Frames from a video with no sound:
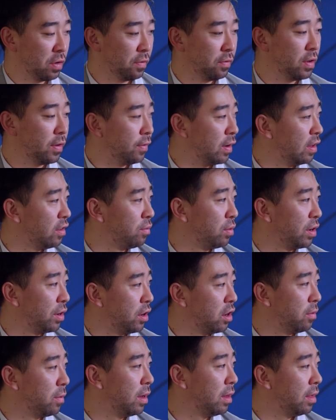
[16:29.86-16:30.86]
of defense
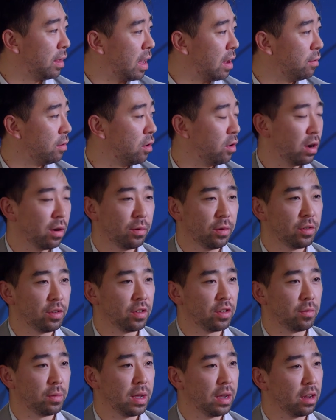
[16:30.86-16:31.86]
procurement that Rohan was
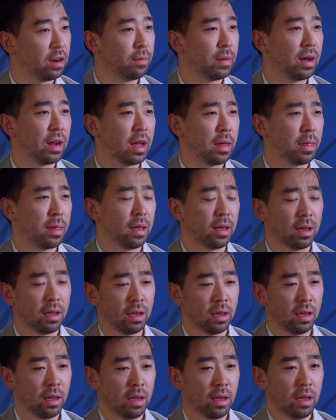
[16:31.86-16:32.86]
just speaking about, I
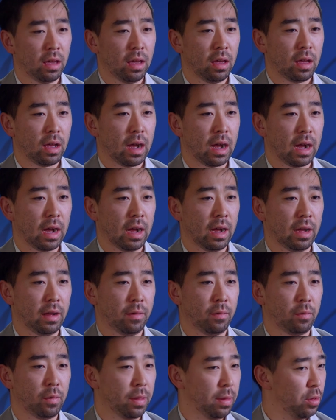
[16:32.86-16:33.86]
think uh,
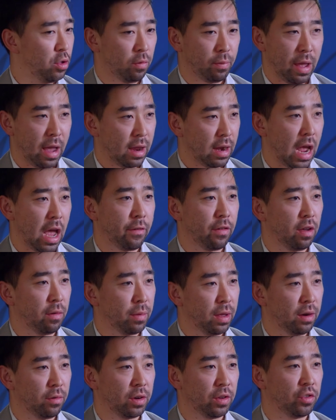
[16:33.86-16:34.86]
with Japan having
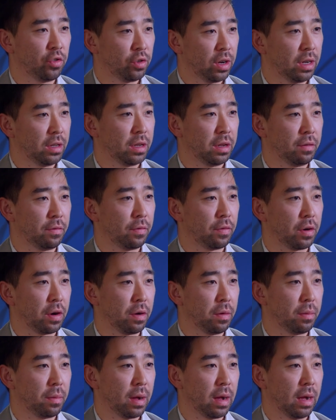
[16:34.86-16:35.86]
been restricted
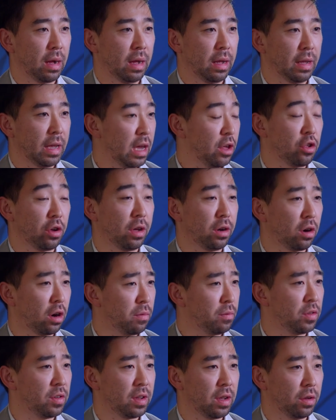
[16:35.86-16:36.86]
from uh, engaging in
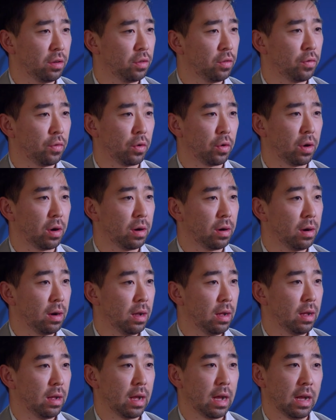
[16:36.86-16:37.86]
arms sales for
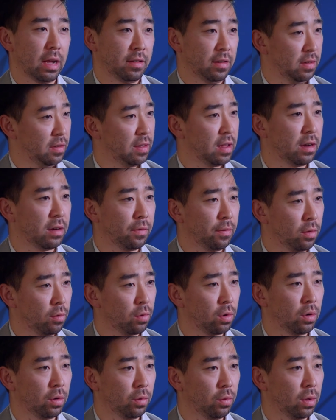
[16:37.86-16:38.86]
uh, since the end of the
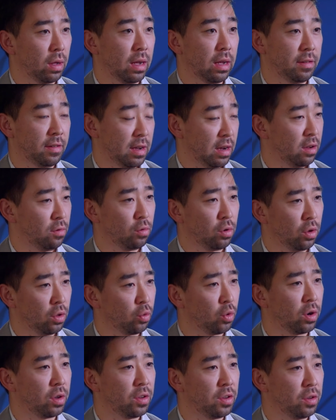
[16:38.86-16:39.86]
world, uh, Second World
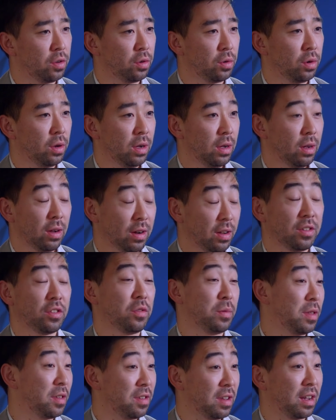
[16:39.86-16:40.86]
War II, excuse
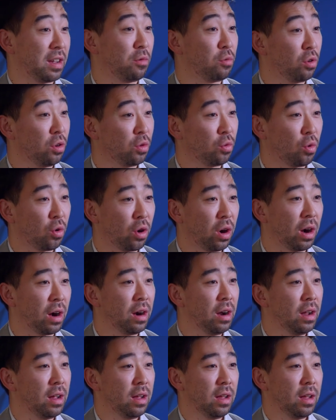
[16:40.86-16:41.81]
me, the Second World War,